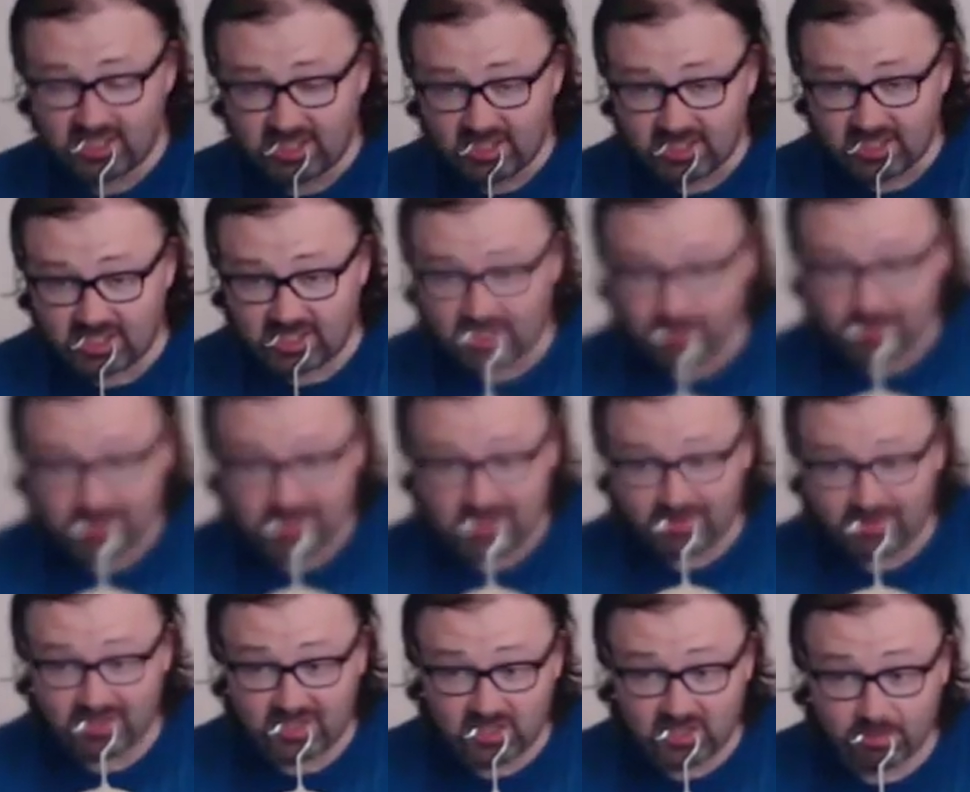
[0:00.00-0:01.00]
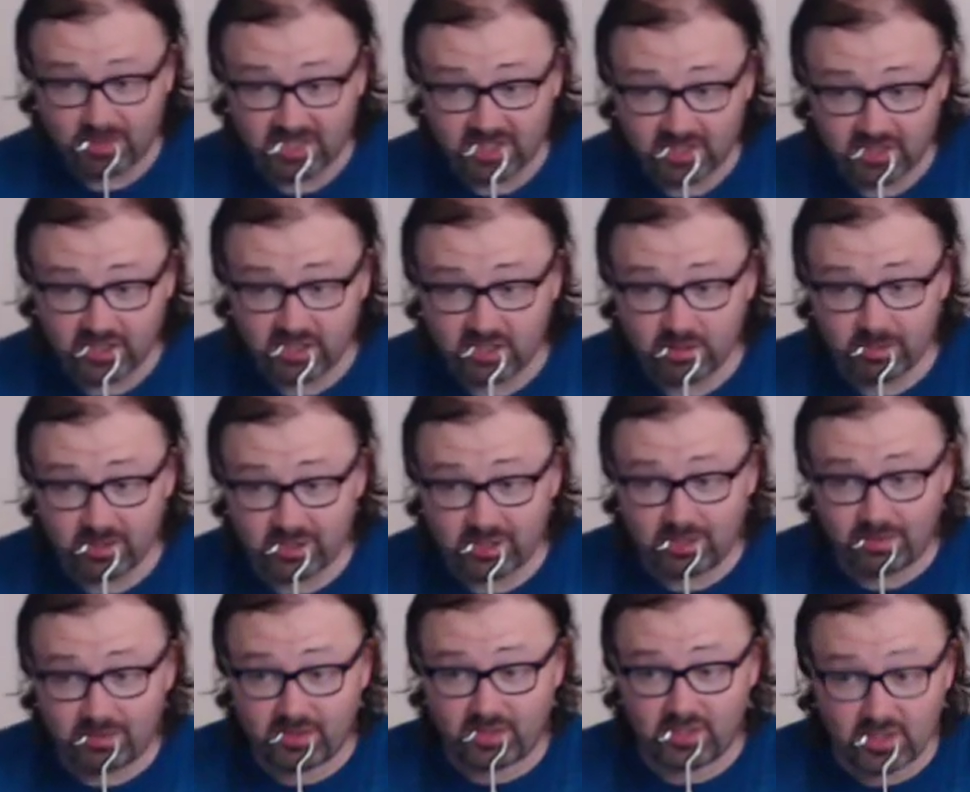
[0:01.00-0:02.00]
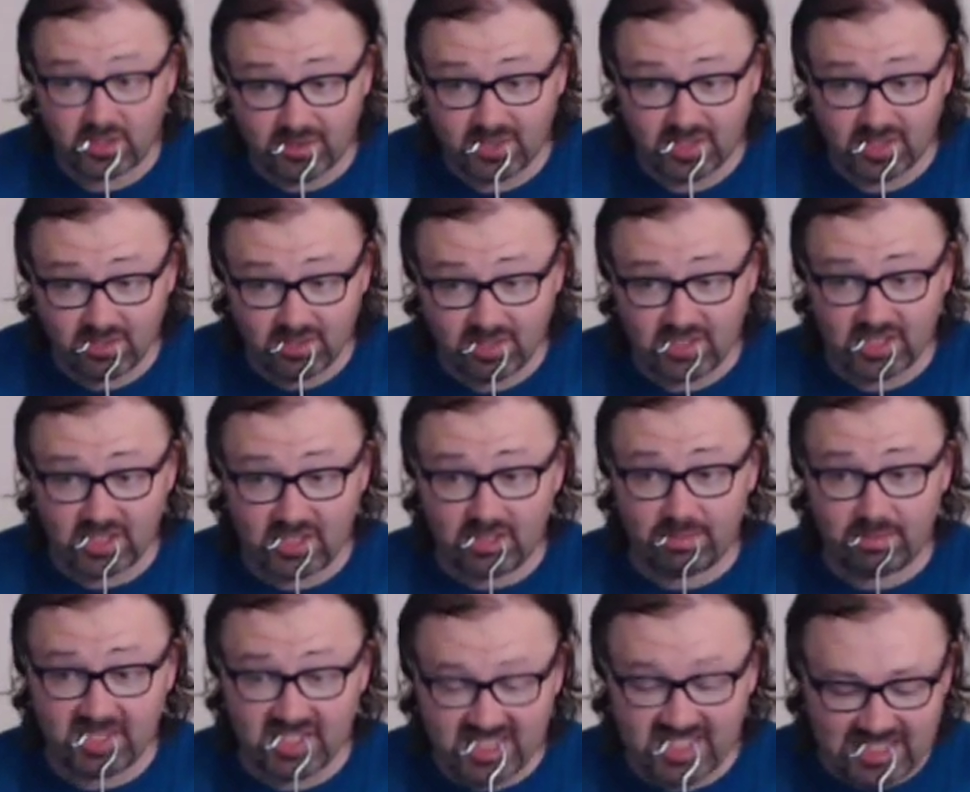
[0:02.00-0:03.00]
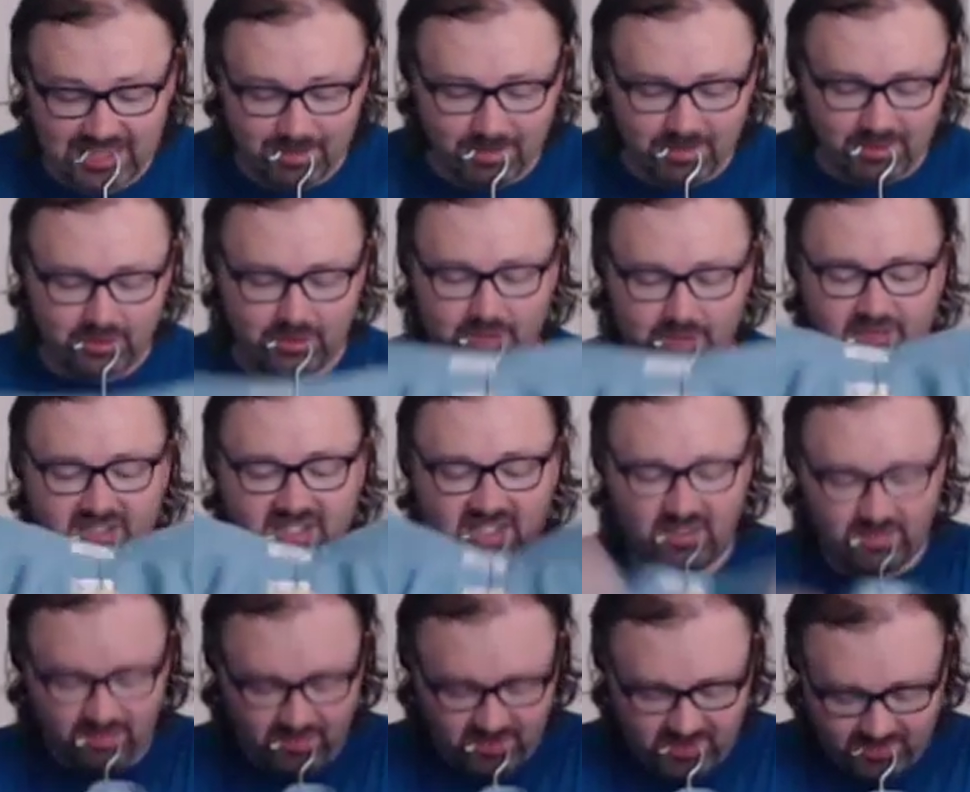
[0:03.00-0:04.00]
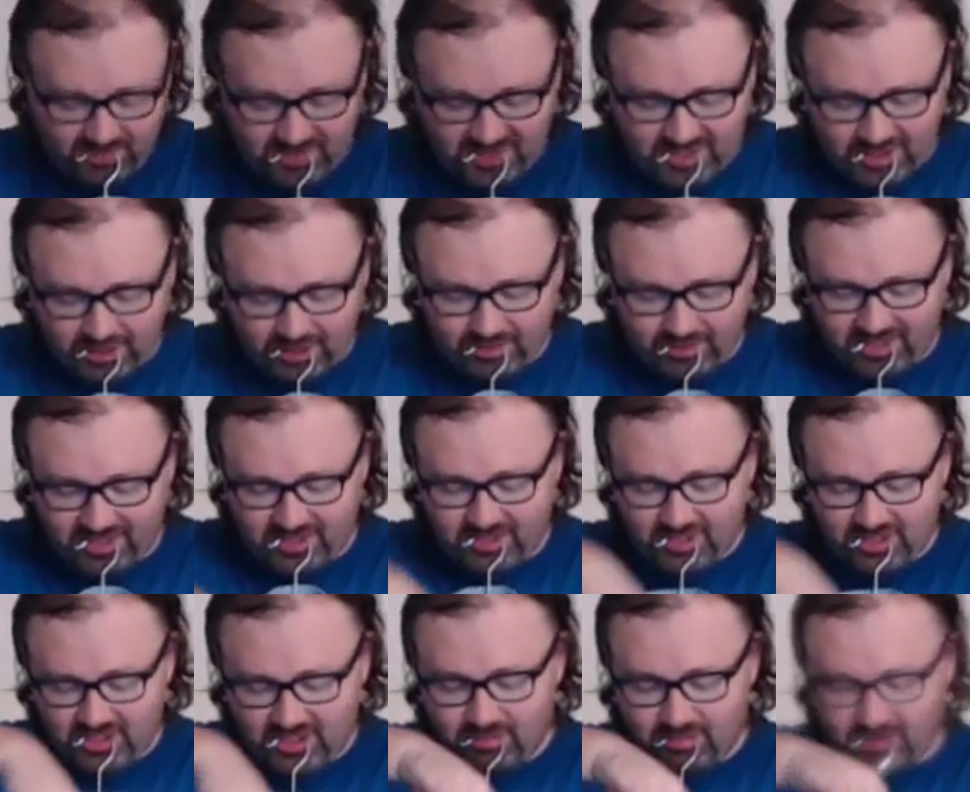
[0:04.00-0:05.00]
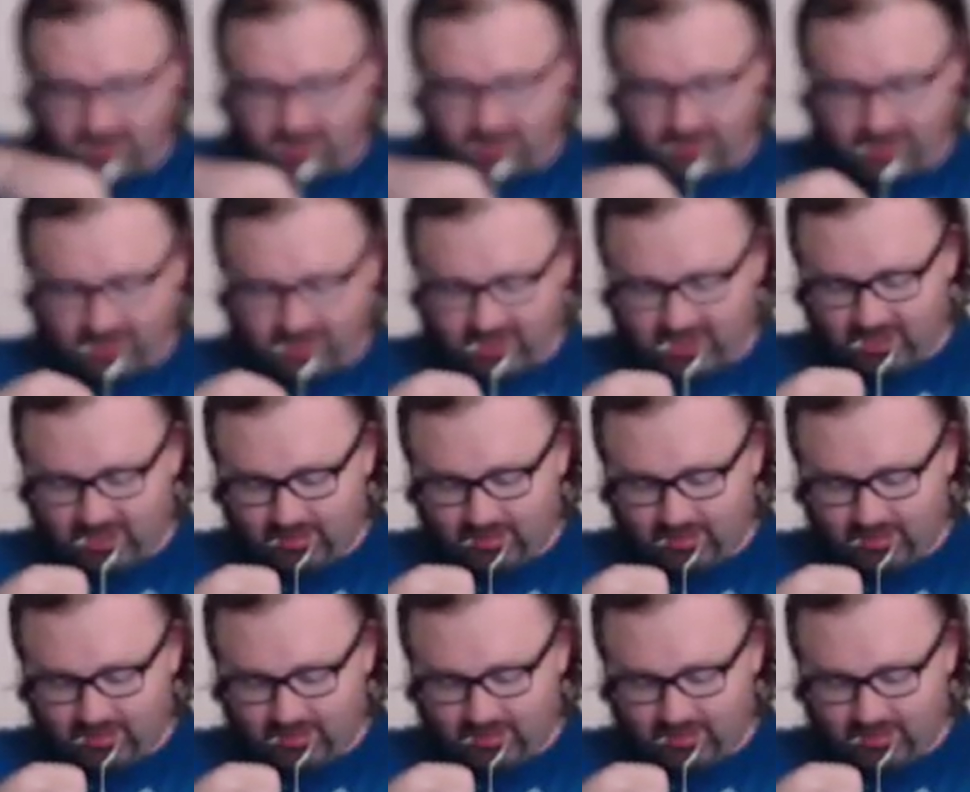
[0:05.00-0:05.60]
nonprofit, and especially the human services field, in being able to effectively evaluate what's going on.